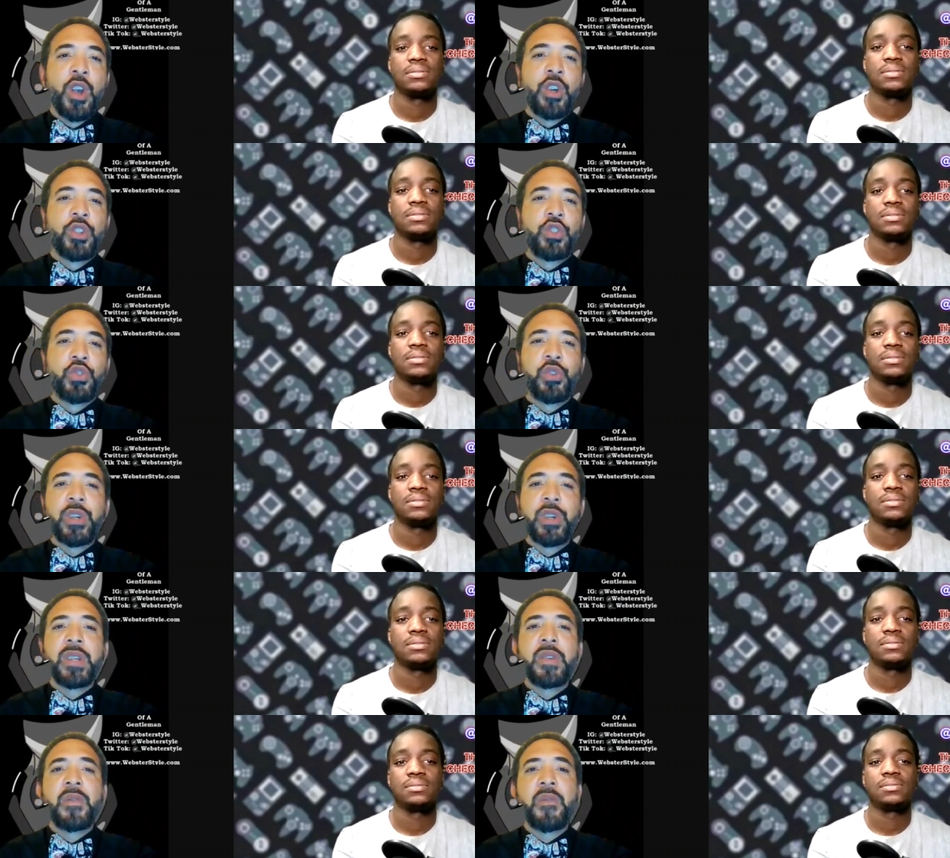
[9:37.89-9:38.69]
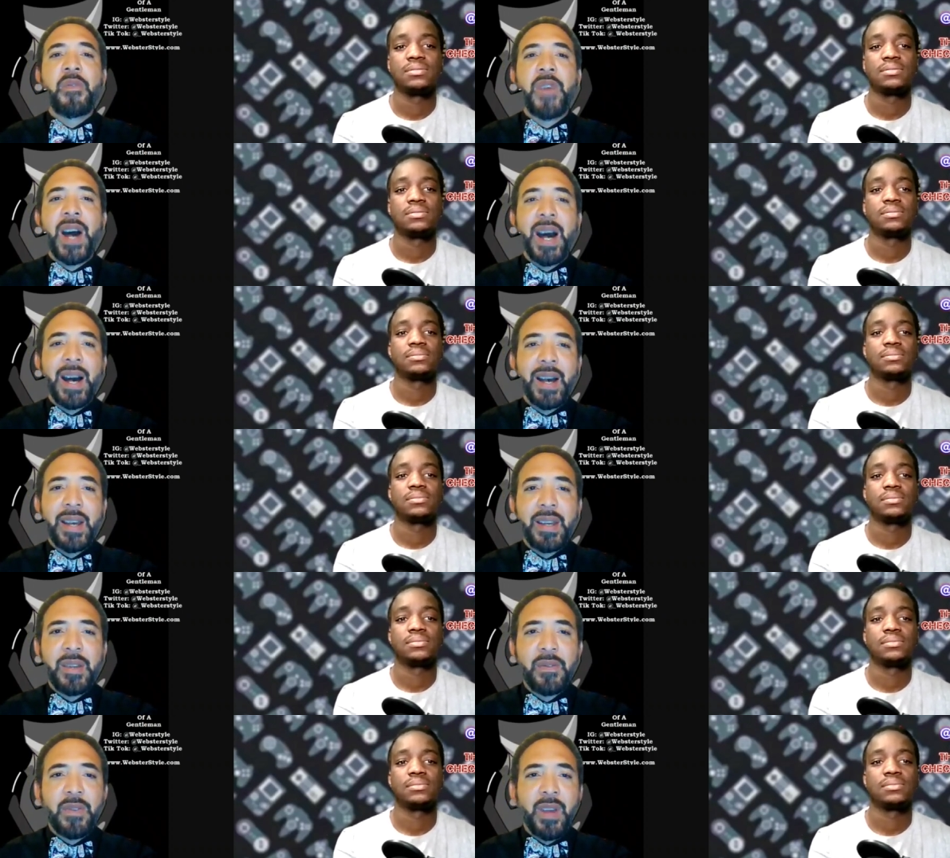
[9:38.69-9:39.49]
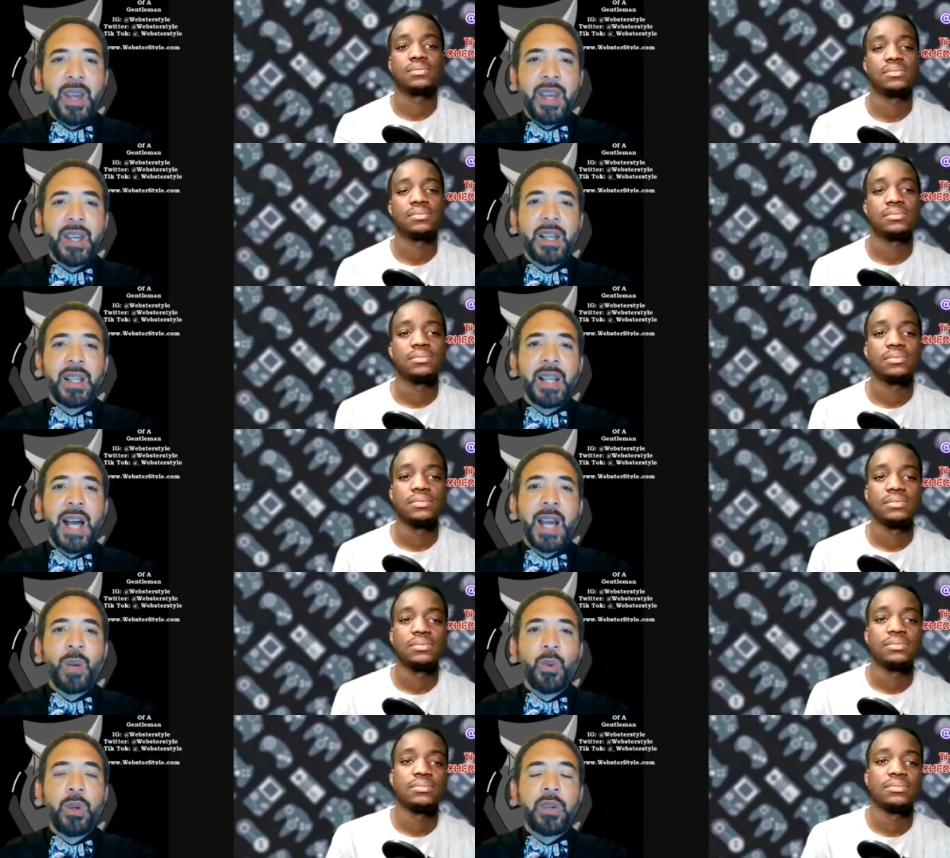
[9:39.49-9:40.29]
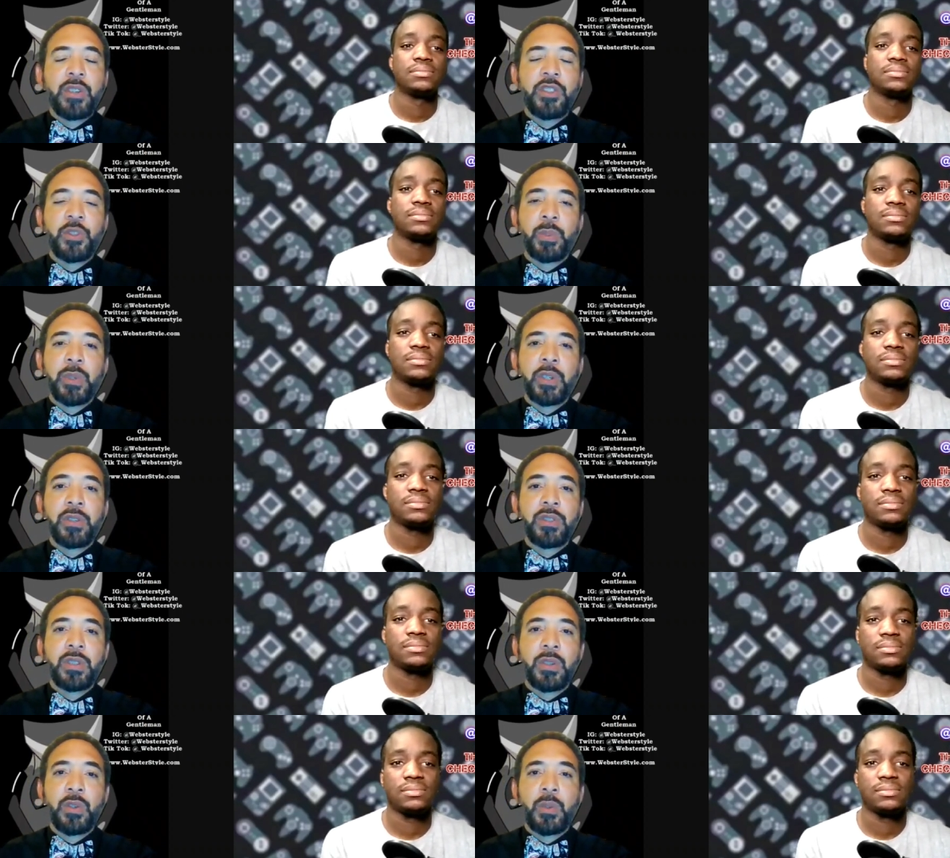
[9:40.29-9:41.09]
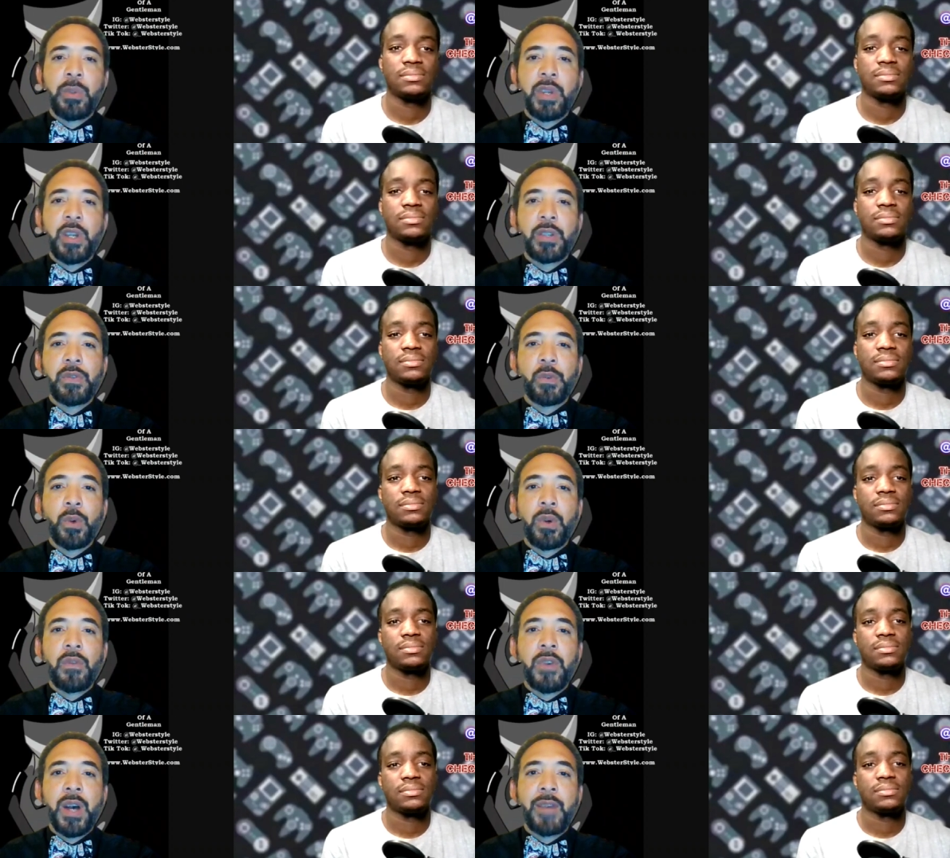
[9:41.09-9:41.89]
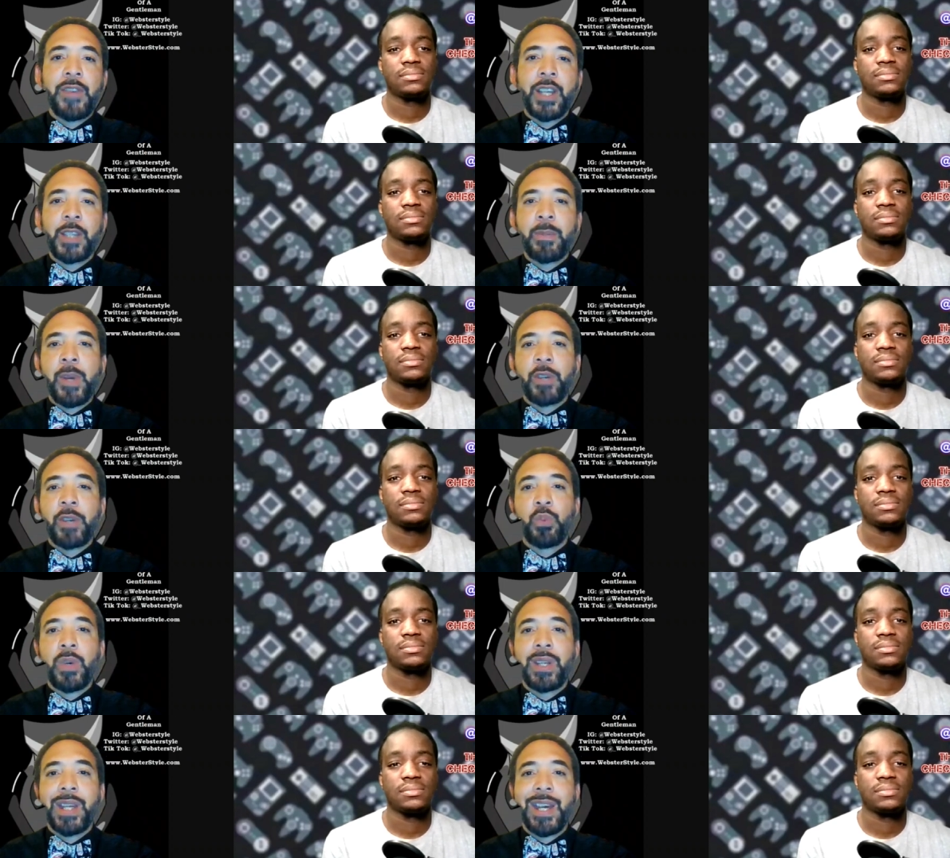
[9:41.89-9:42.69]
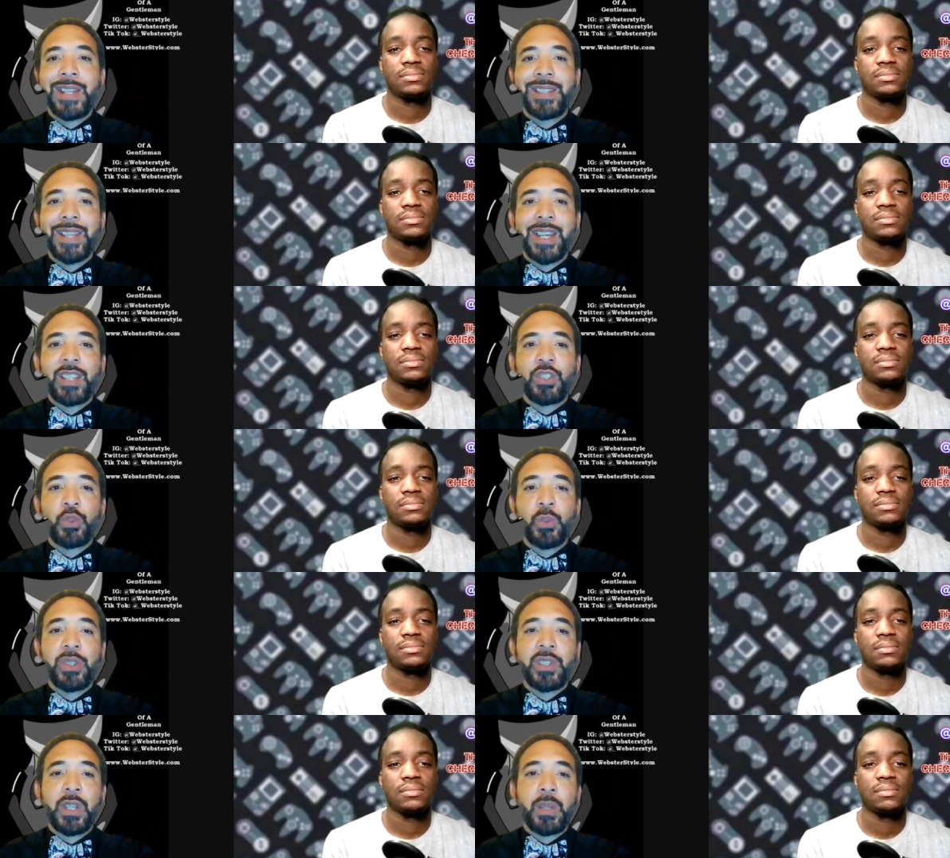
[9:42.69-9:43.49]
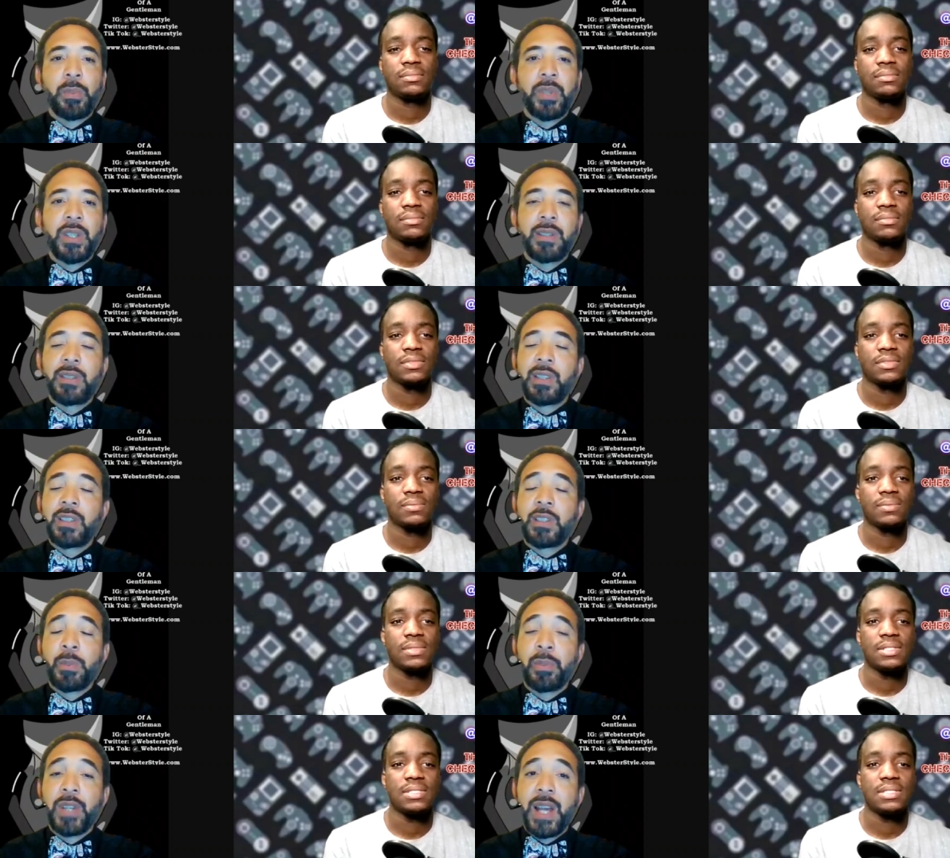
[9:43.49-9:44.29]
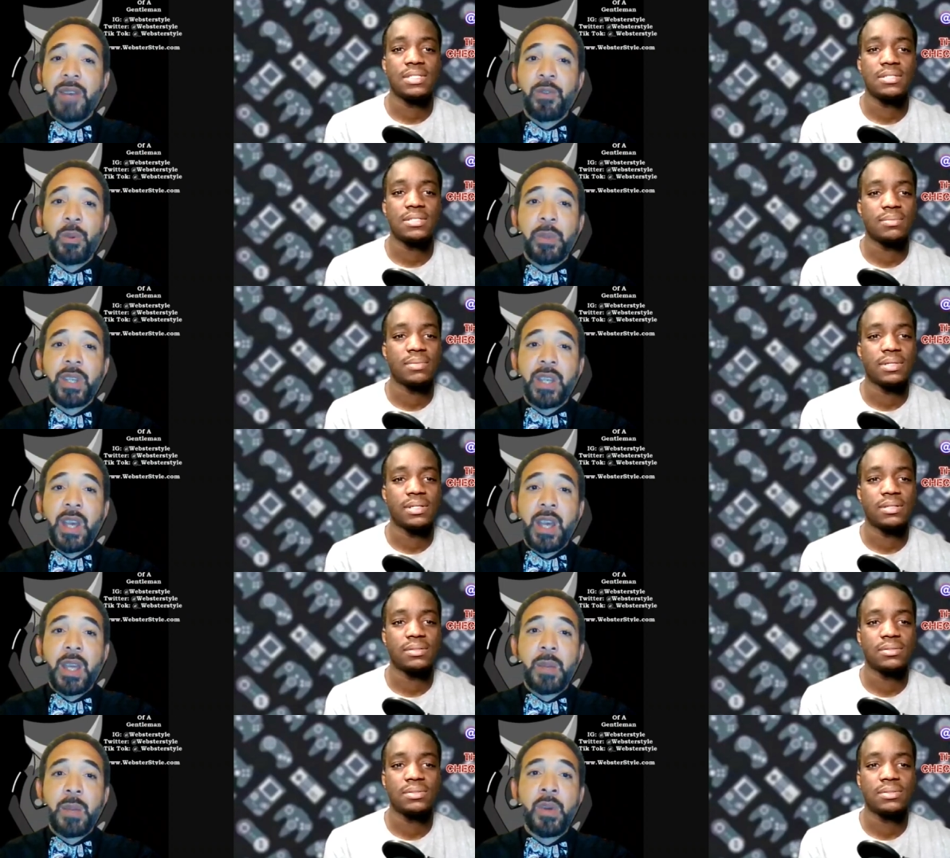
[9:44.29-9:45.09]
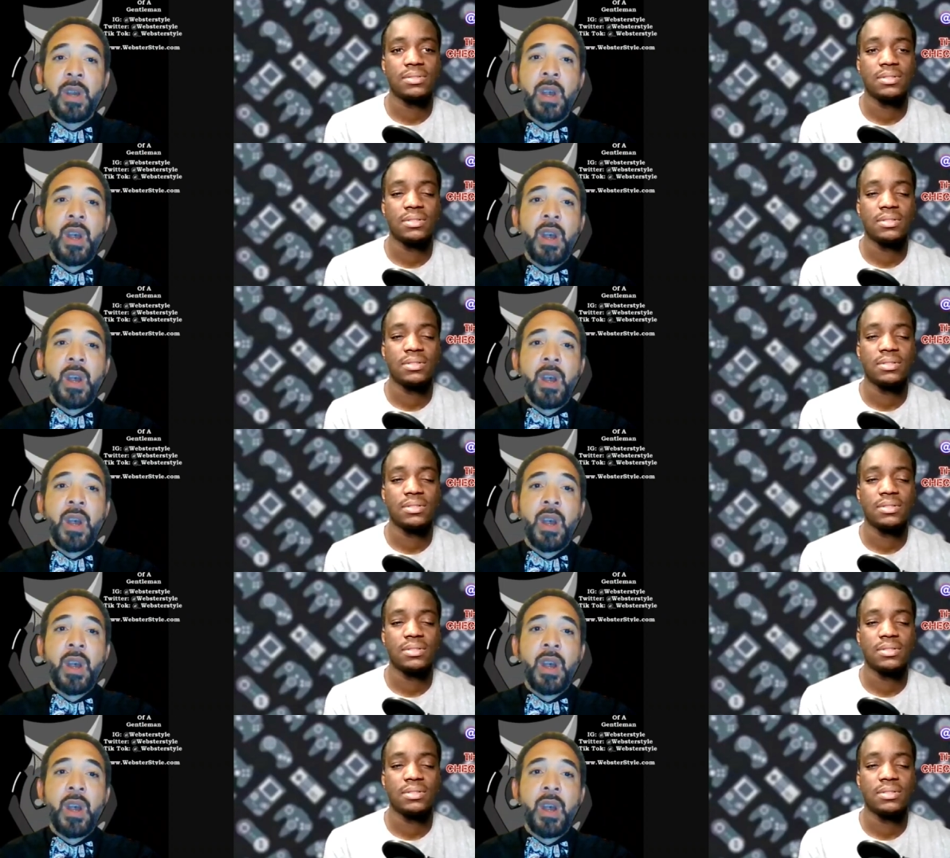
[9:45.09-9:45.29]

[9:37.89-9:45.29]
Speaker 1: Trine 5, A Clockwork Conspiracy on the PS4, 5, Xbox One, SX, Switch, and PC. It's a platforming game